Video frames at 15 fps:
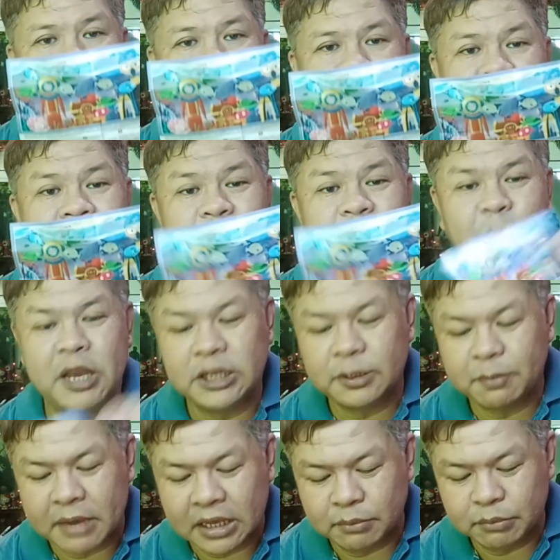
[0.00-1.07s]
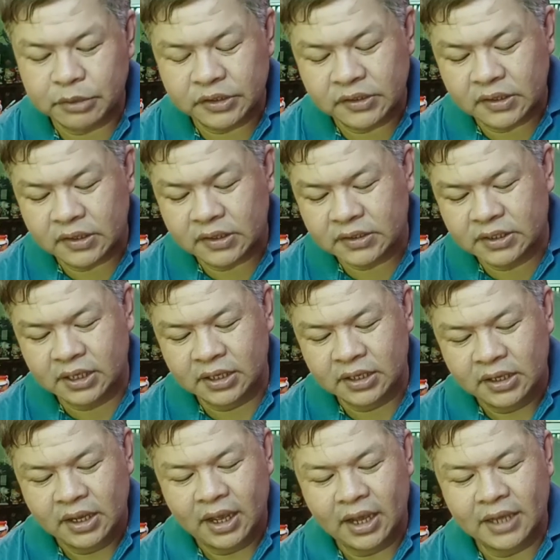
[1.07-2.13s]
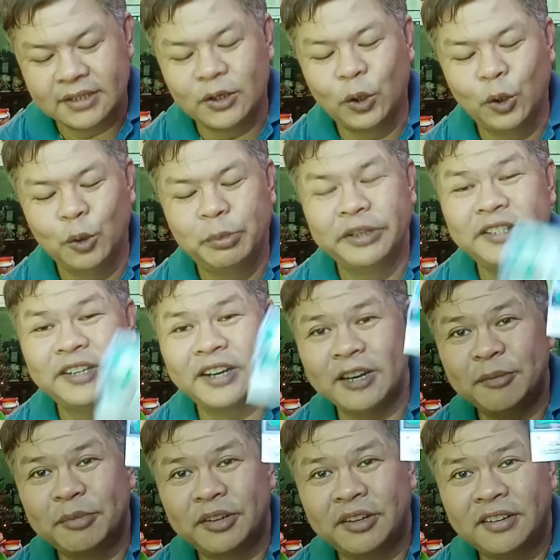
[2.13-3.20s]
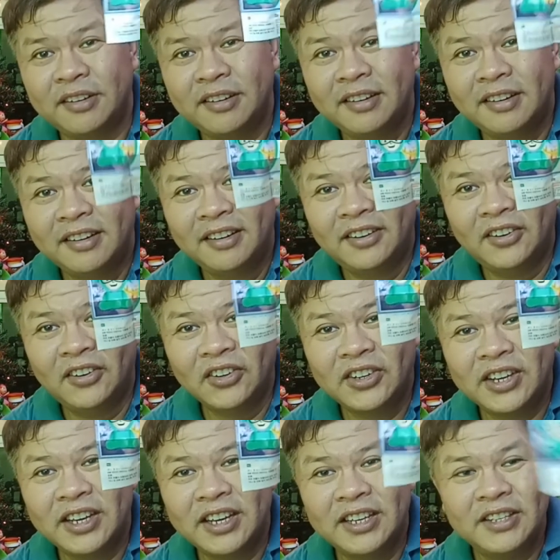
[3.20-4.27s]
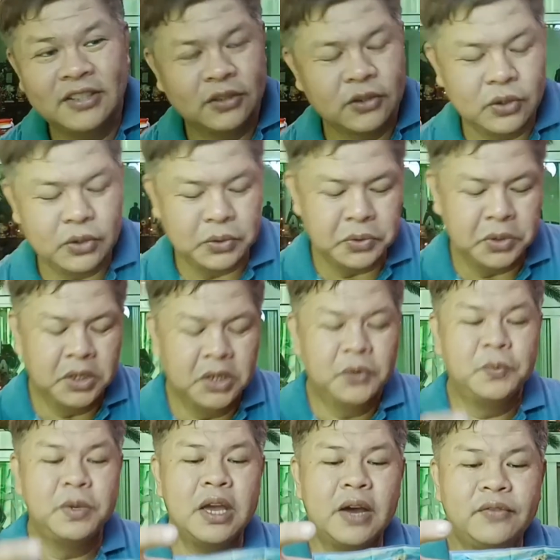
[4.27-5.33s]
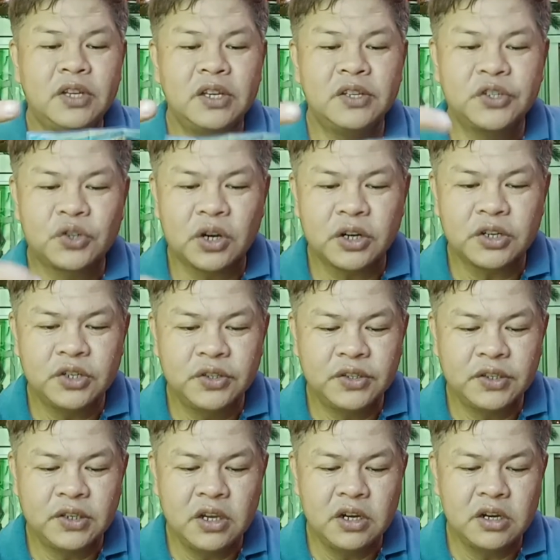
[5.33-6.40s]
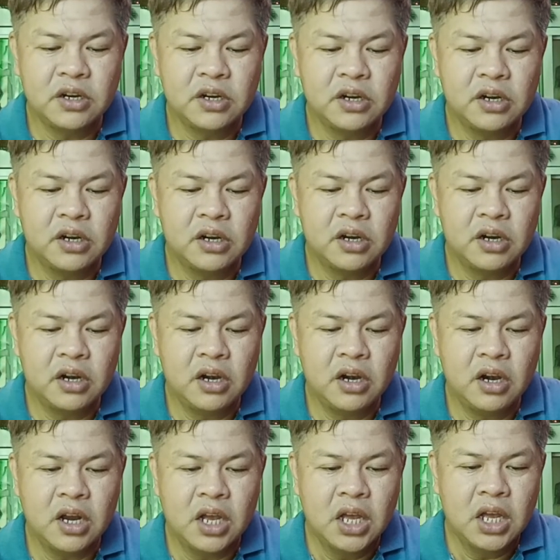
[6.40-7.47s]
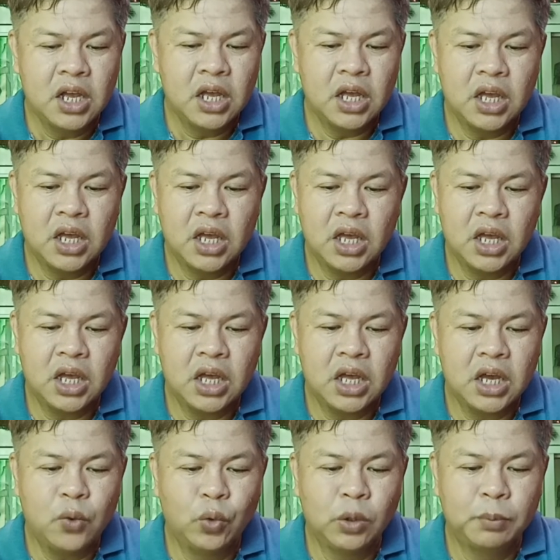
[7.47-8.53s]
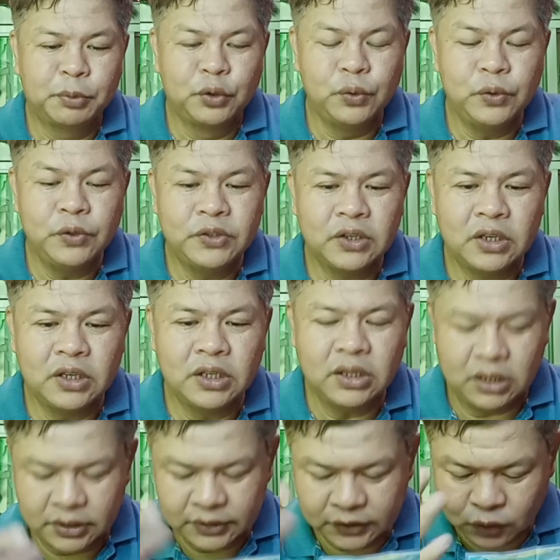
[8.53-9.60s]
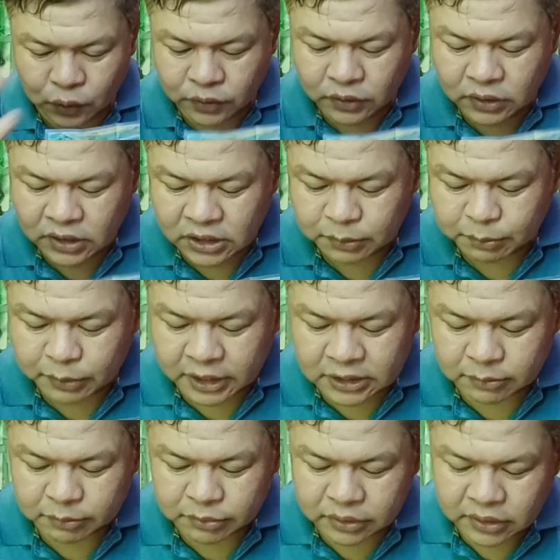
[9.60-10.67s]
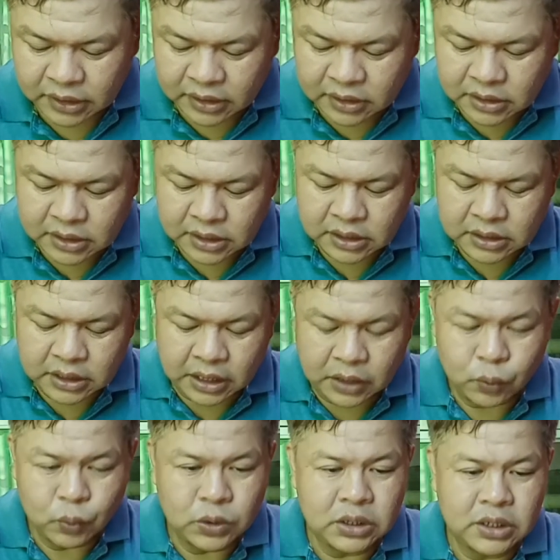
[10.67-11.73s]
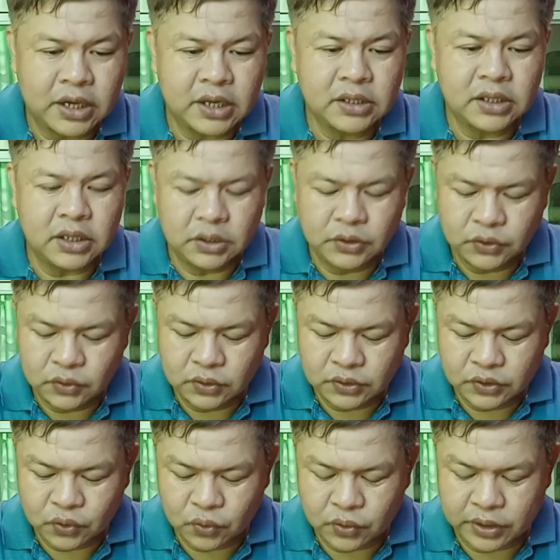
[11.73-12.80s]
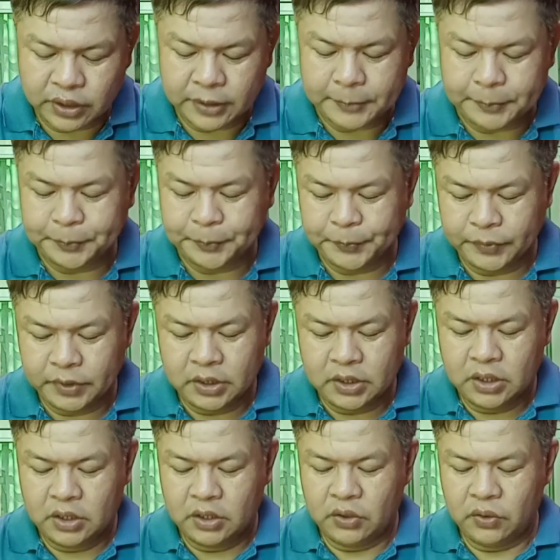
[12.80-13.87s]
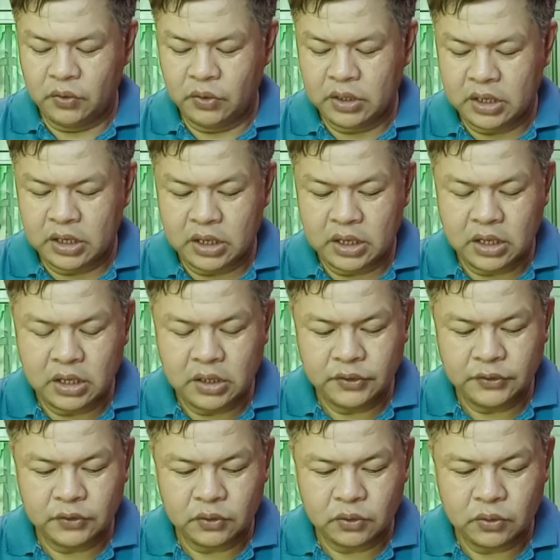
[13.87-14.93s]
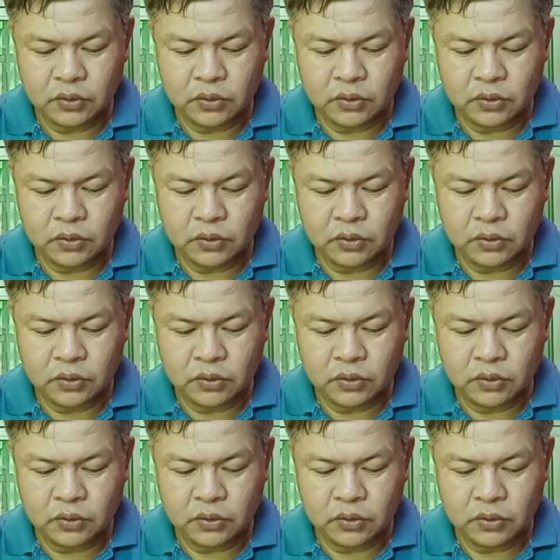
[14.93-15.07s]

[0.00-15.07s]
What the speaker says: not a space map, but it's a scuba diver. Okay, so we have the instructions here. I will peruse it as thoroughly as possible and then I will get into the toy. Okay, so